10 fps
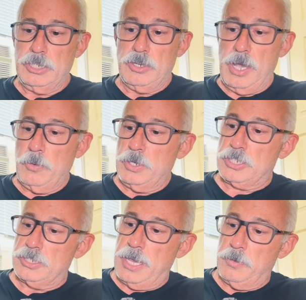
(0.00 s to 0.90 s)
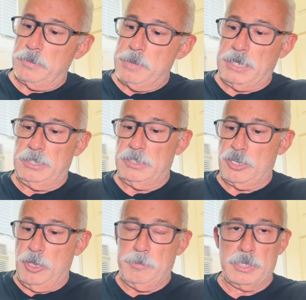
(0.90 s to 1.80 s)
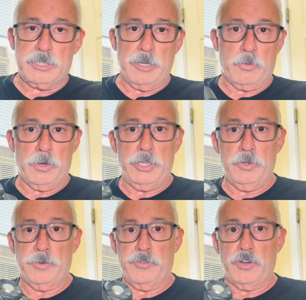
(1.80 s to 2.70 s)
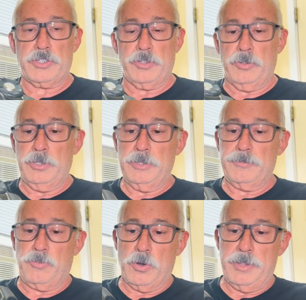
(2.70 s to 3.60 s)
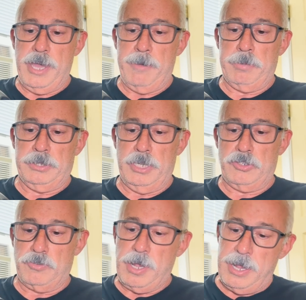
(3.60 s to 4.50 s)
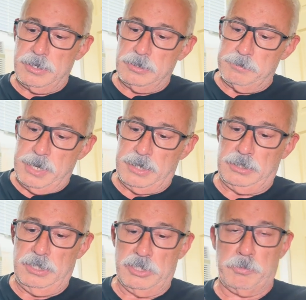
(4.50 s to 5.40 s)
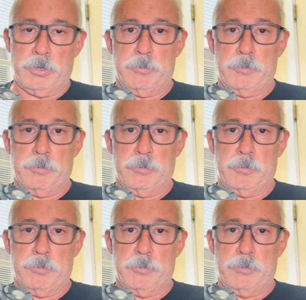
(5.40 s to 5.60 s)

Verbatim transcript: you know, I wish they would make these helmets that were universal for that, but they tried to make these